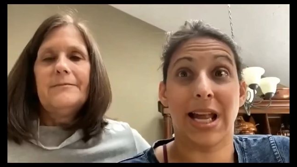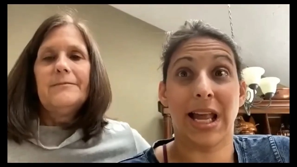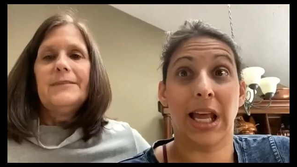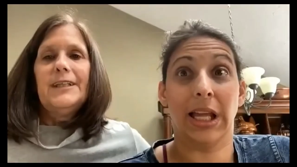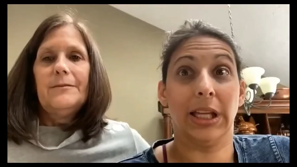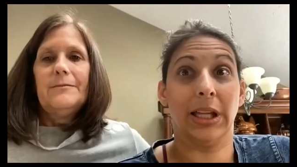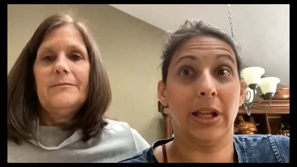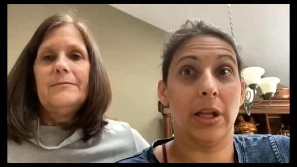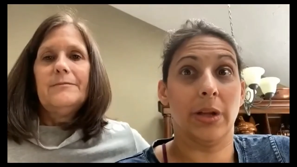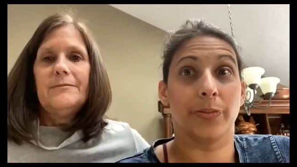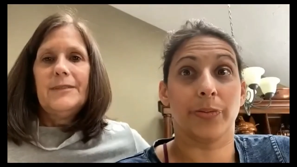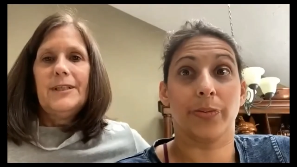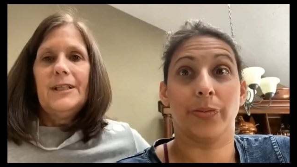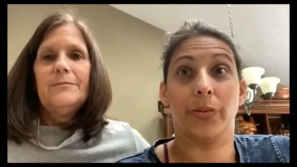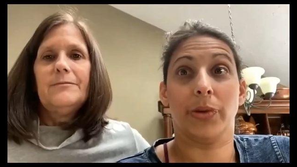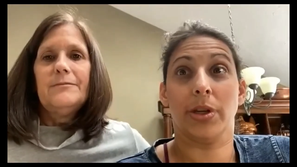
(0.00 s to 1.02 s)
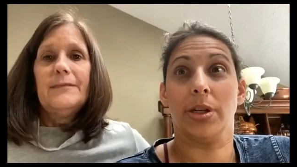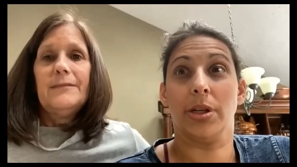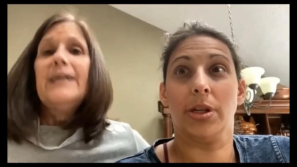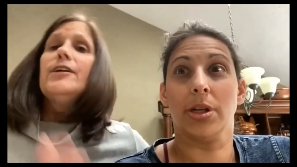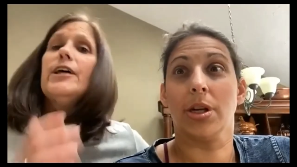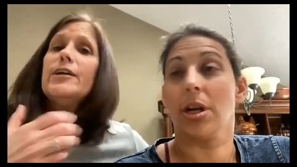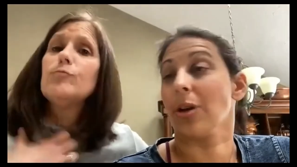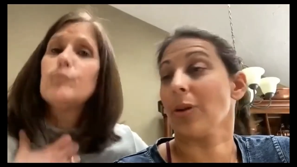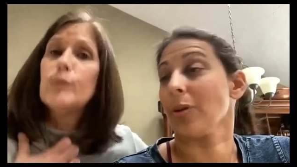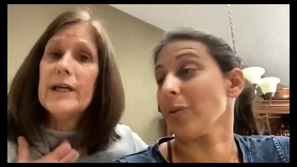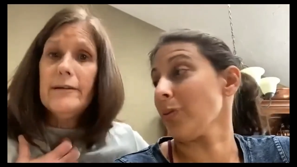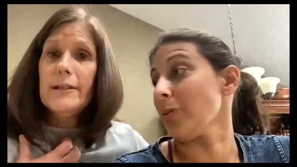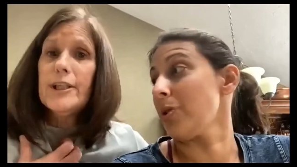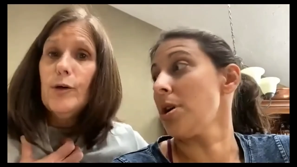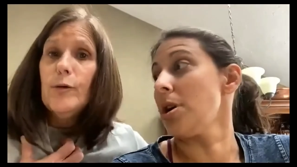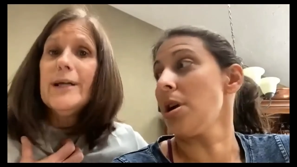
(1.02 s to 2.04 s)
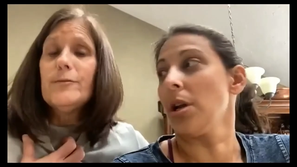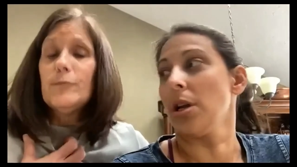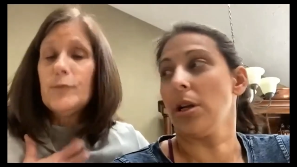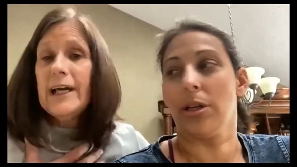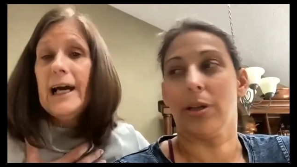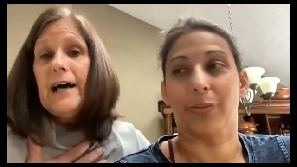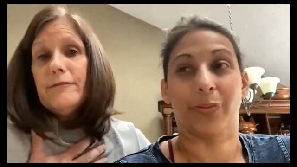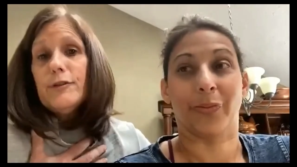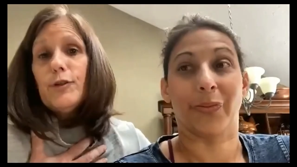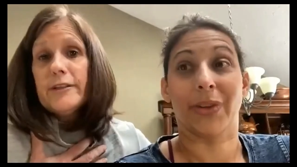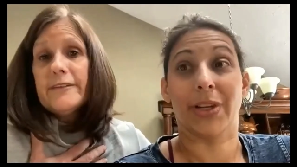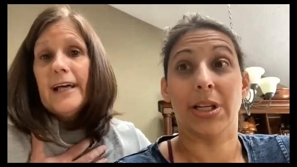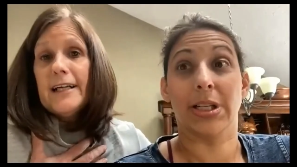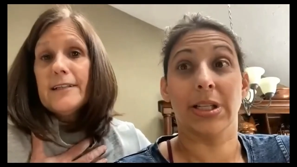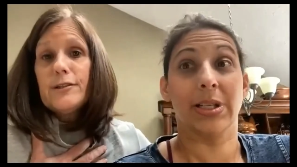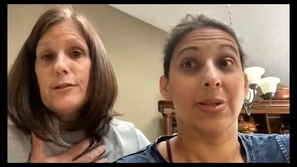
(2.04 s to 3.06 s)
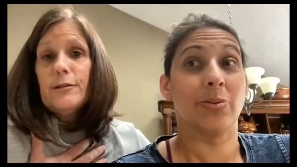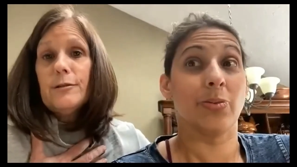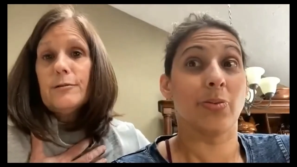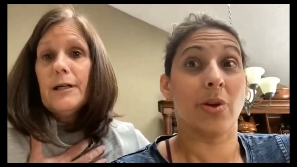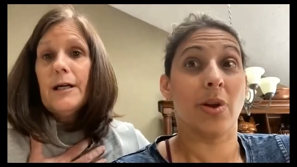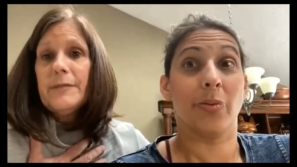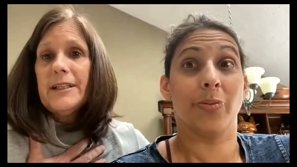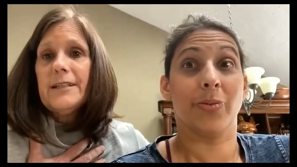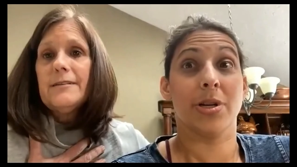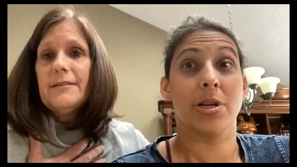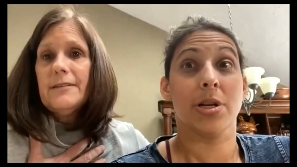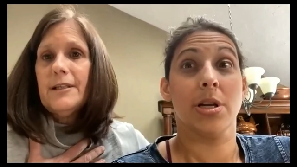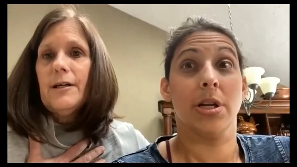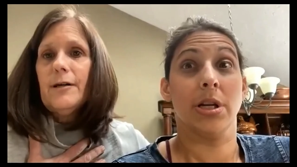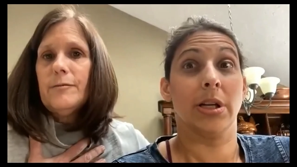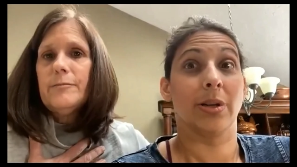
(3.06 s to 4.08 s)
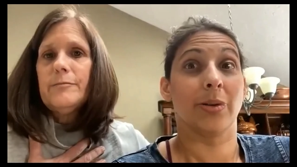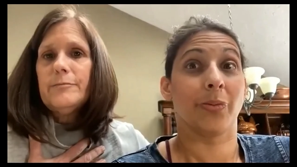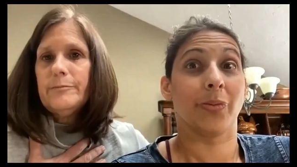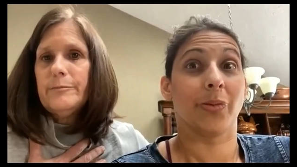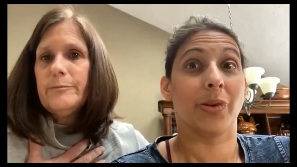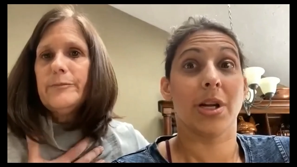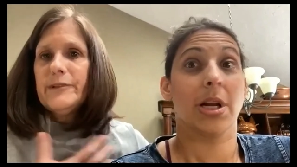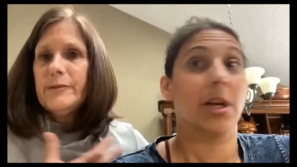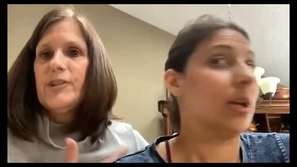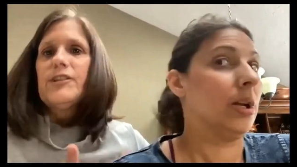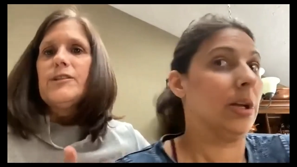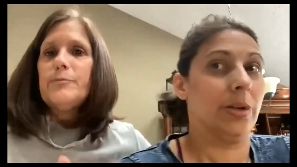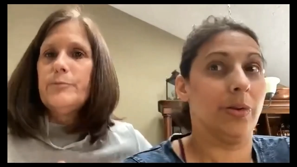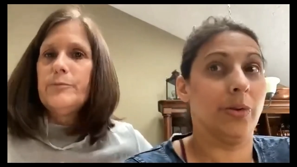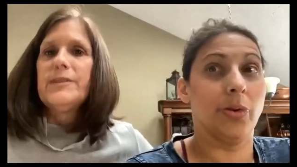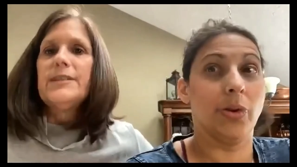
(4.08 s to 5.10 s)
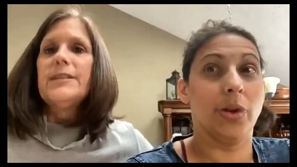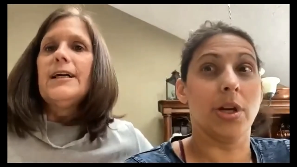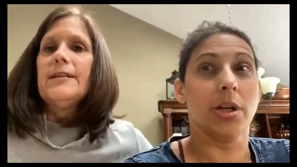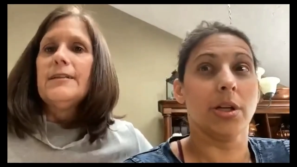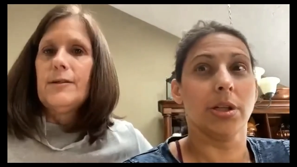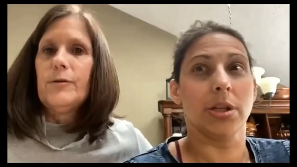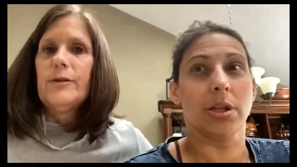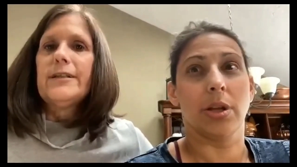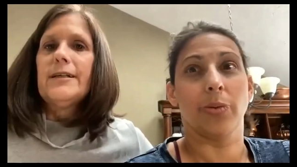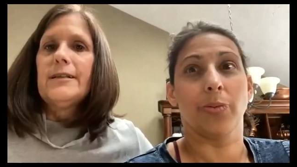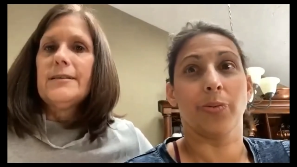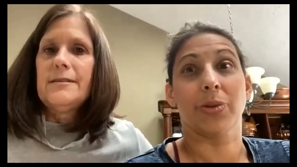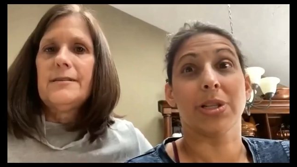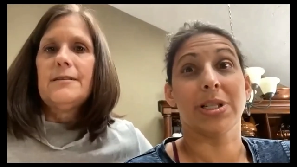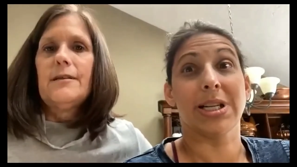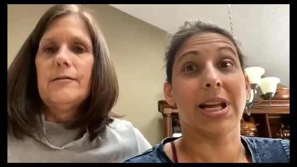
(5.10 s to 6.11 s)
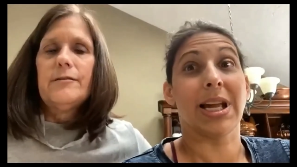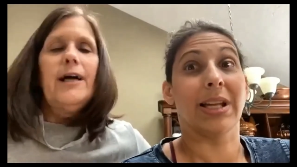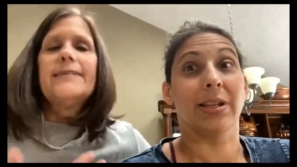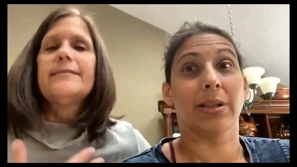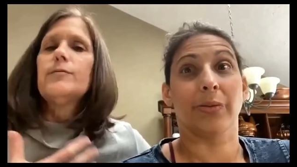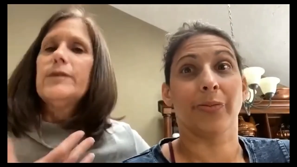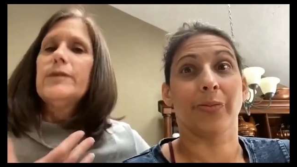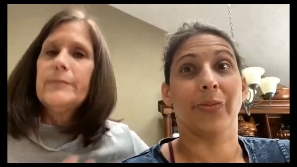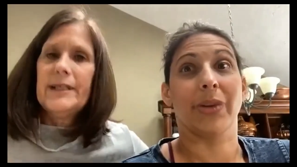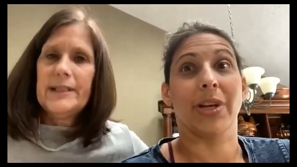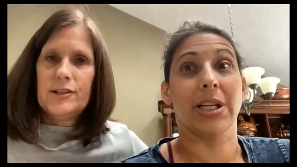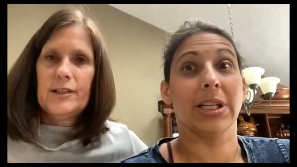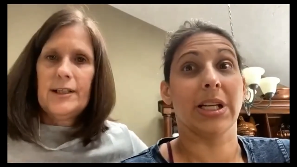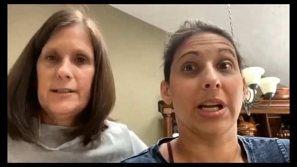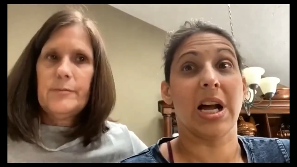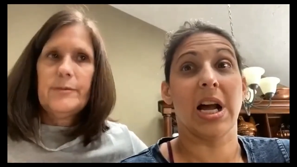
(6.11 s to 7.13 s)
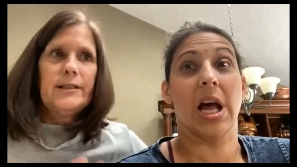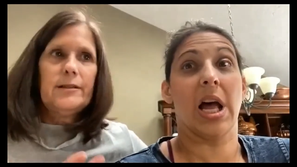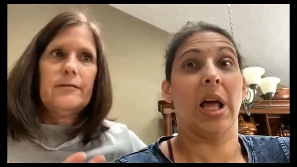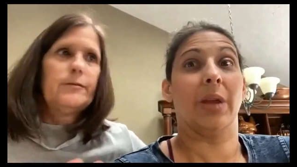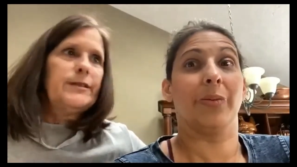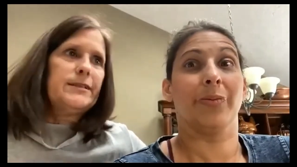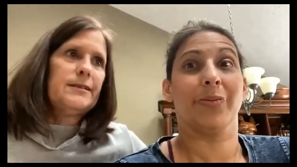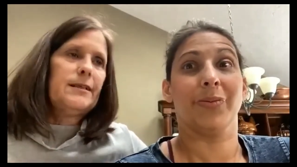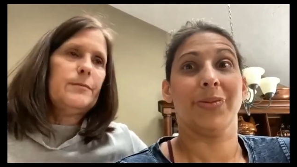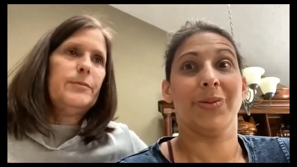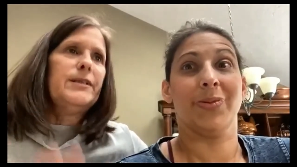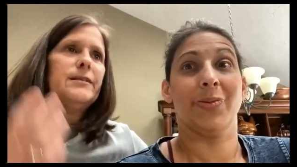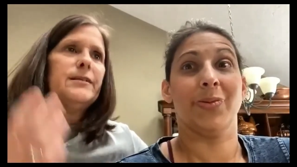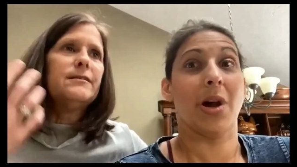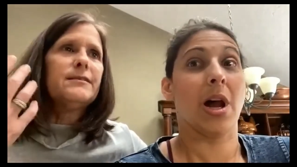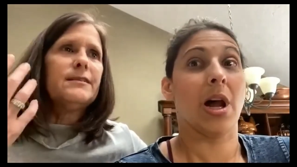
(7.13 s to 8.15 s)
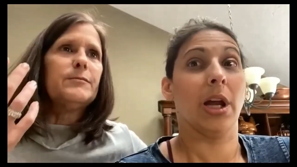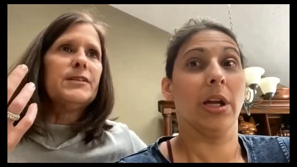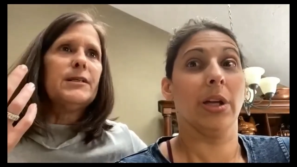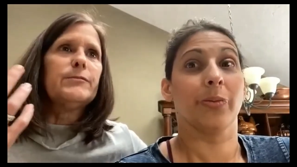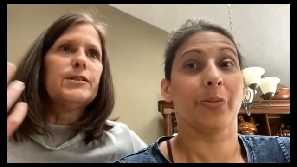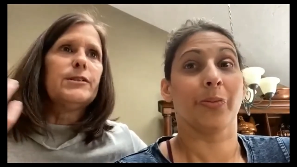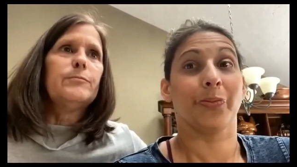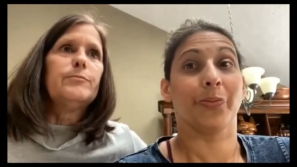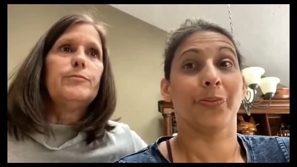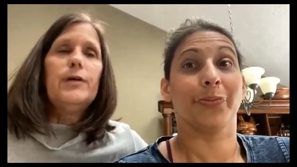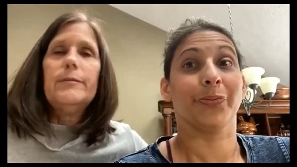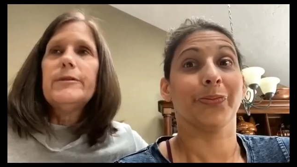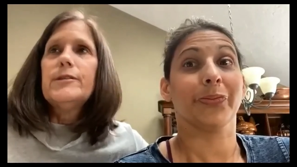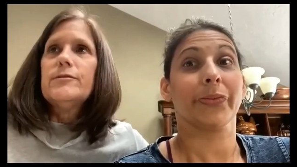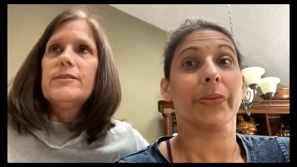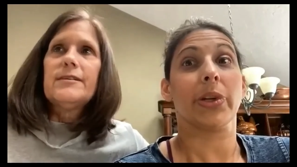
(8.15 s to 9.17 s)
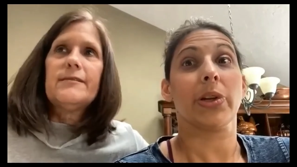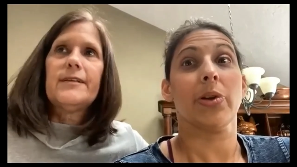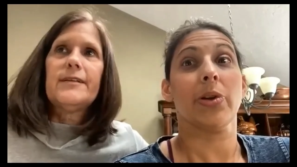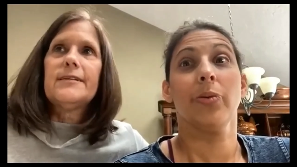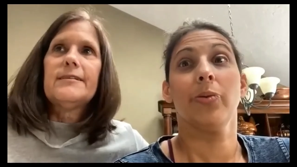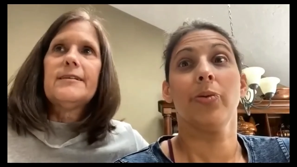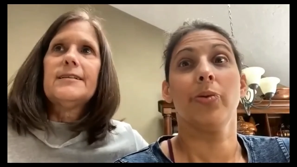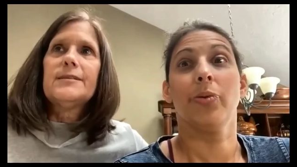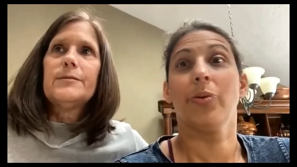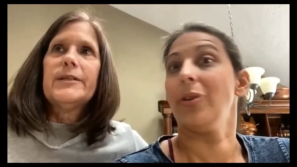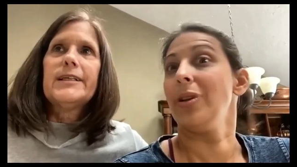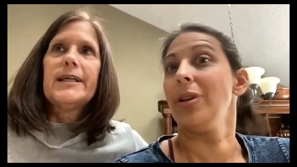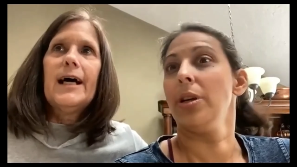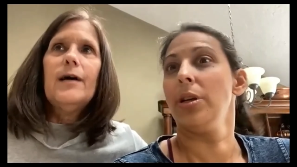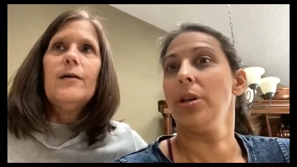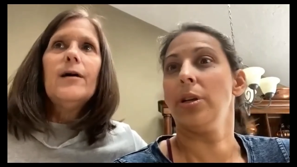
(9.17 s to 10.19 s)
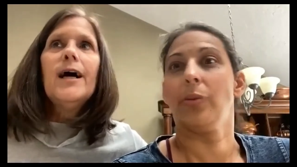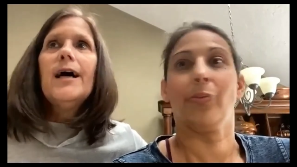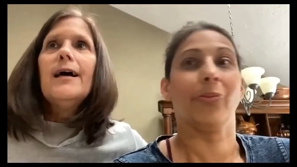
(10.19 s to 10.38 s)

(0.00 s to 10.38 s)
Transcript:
Speaker 1: yep, yep. And and we, you know what, we, I've learned that too. I mean, you know, just dealing with this. You know, not that we make judgment or we say, but you sometimes you probably used to think things, but now